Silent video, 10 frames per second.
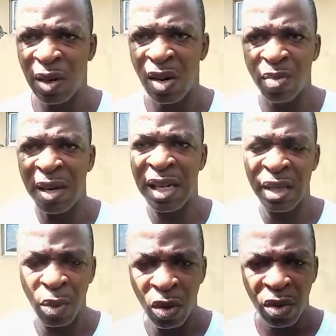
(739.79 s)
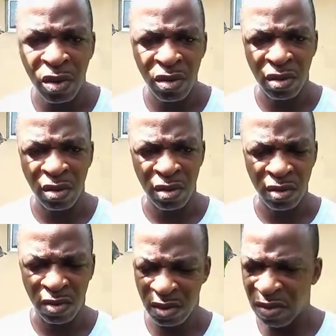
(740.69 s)
We're not men anymore.
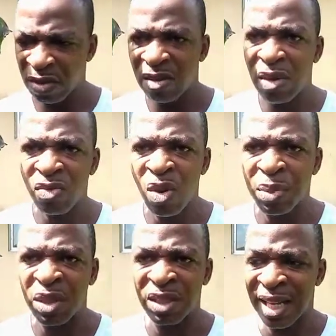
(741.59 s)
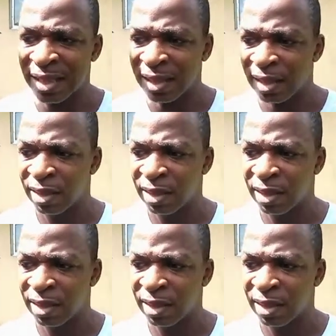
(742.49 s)
What rubbish is that?